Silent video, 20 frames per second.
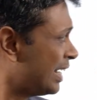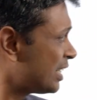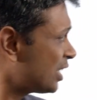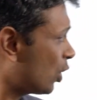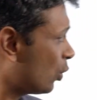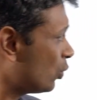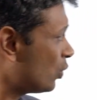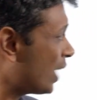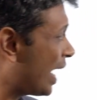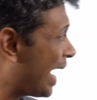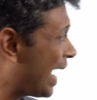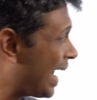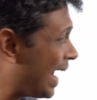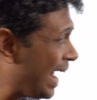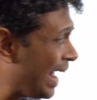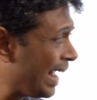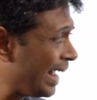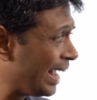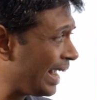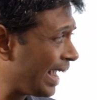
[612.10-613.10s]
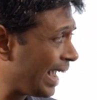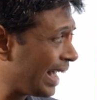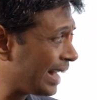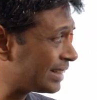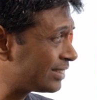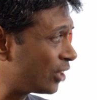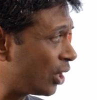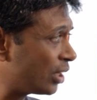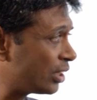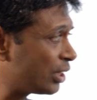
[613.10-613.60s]
Now A
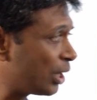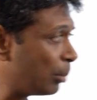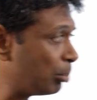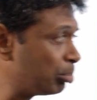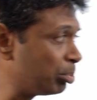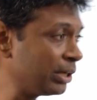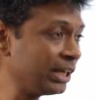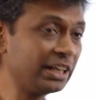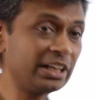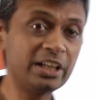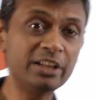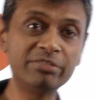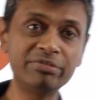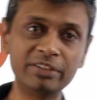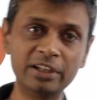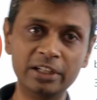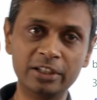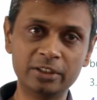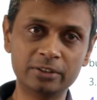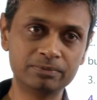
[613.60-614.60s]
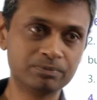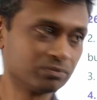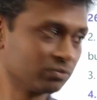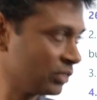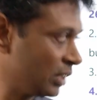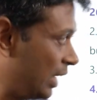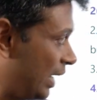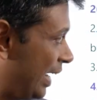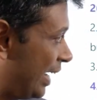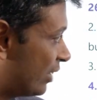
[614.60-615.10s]
has got completely filled.
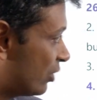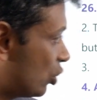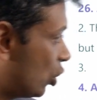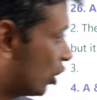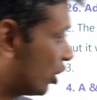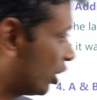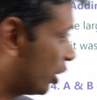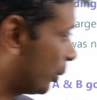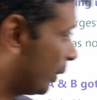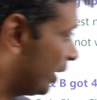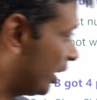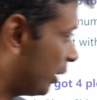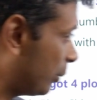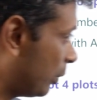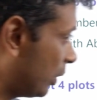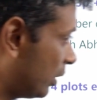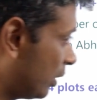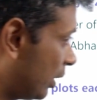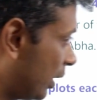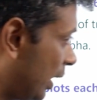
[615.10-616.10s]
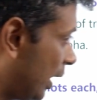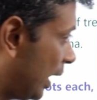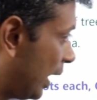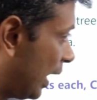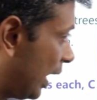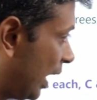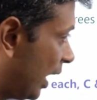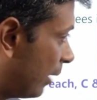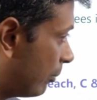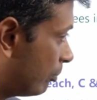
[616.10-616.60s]
A has got 21,
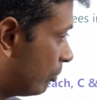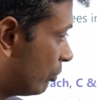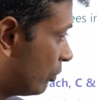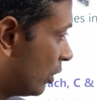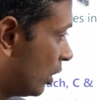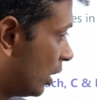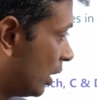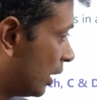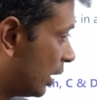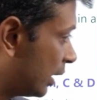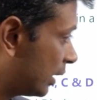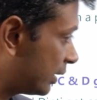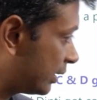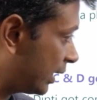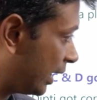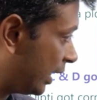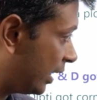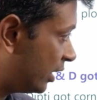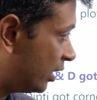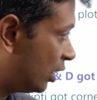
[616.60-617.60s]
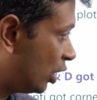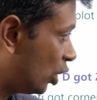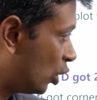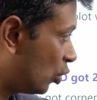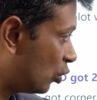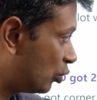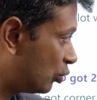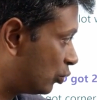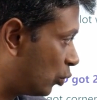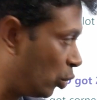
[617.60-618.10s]
m,
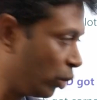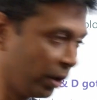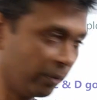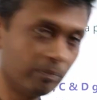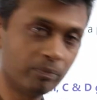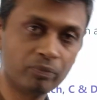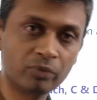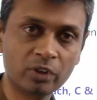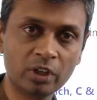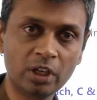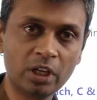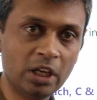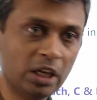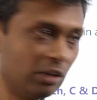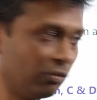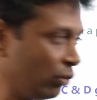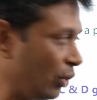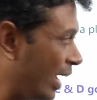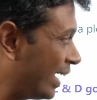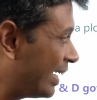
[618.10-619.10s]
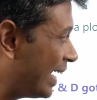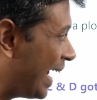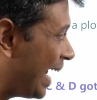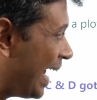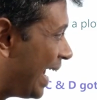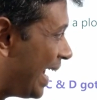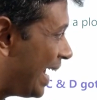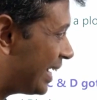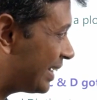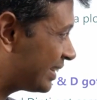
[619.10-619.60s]
9, 4m. If you add
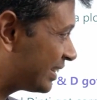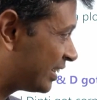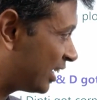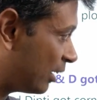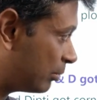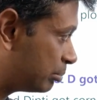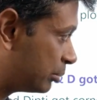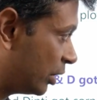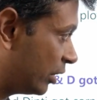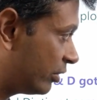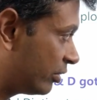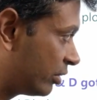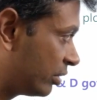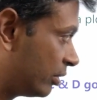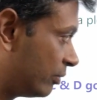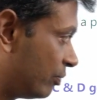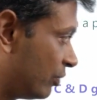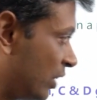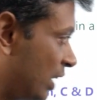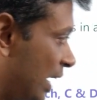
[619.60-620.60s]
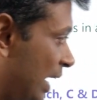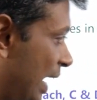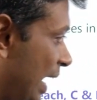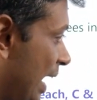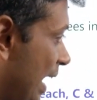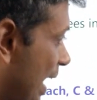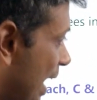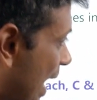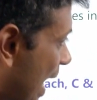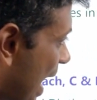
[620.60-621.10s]
A's numbers,
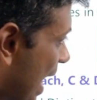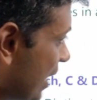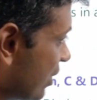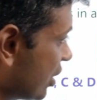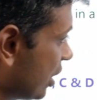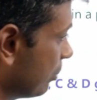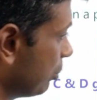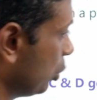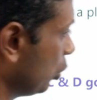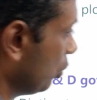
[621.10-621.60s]
A adds up